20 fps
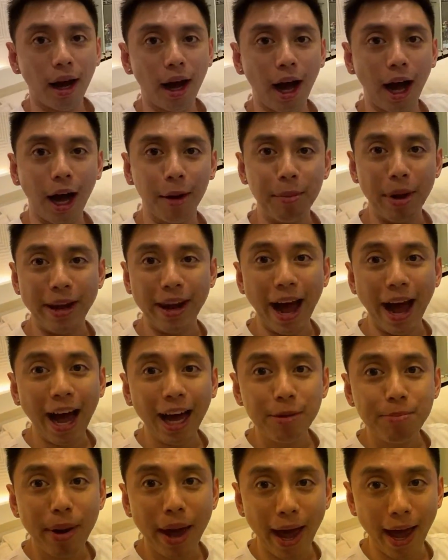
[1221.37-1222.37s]
um, an
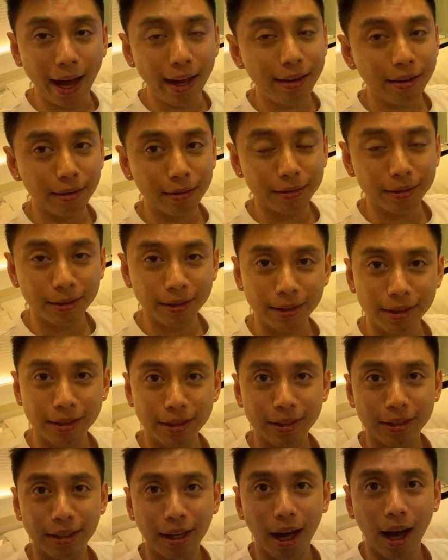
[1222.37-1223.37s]
iPad
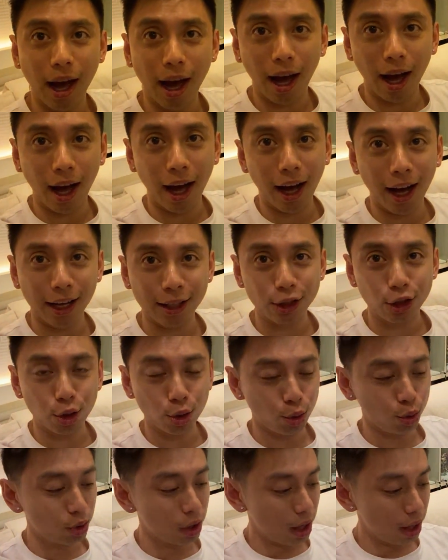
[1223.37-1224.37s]
uh,
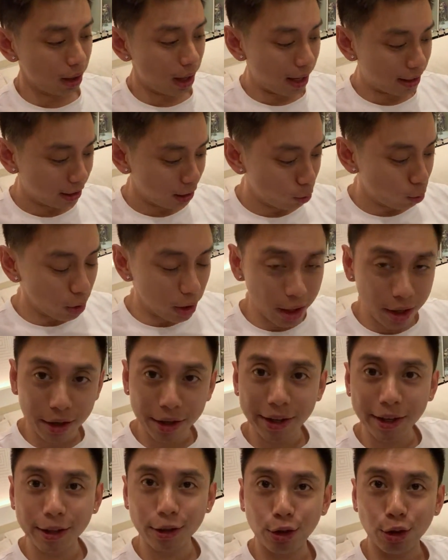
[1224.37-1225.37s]
to a lucky winner
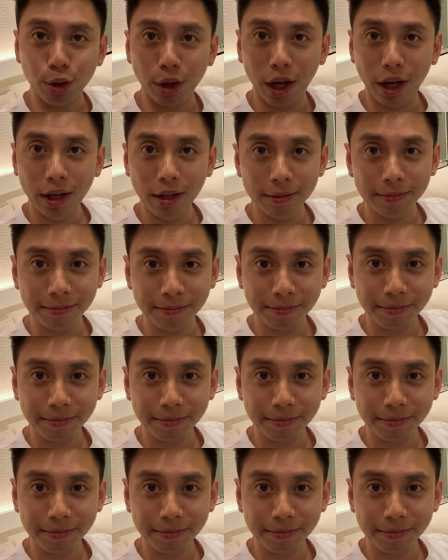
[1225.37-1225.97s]
here today,